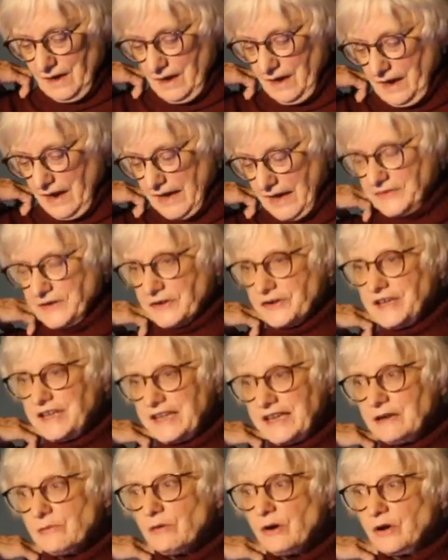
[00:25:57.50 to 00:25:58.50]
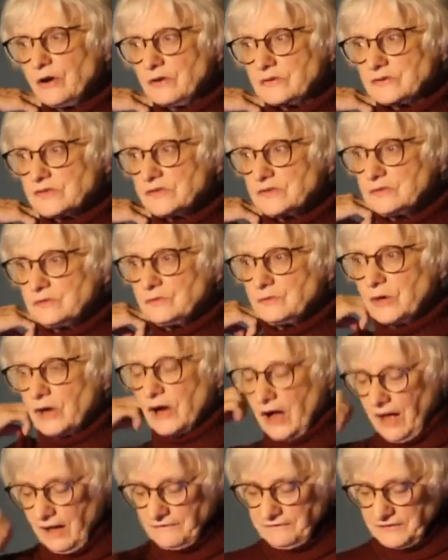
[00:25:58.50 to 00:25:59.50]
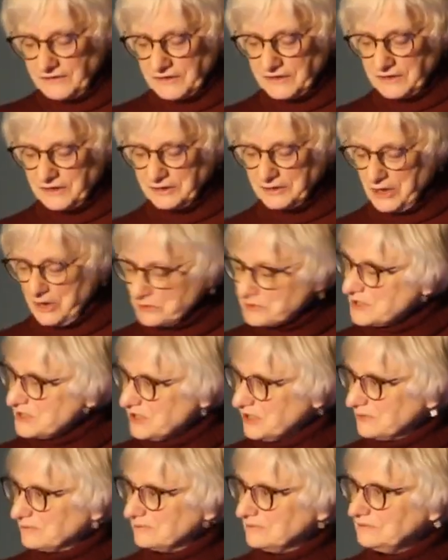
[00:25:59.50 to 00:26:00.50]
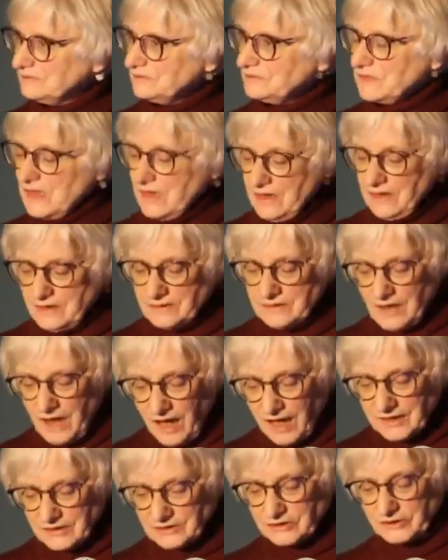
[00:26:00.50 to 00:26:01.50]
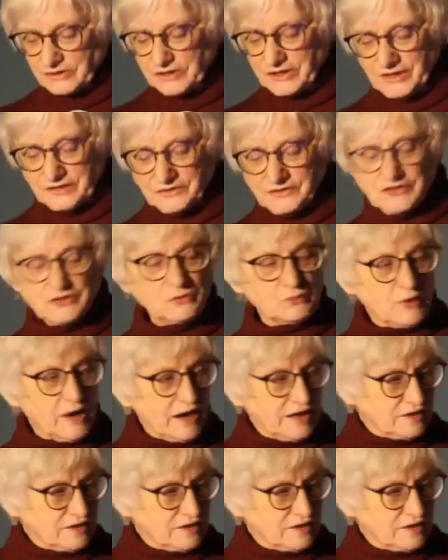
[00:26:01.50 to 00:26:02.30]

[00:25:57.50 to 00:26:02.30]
And their heroes were often lonesome, not looking to ride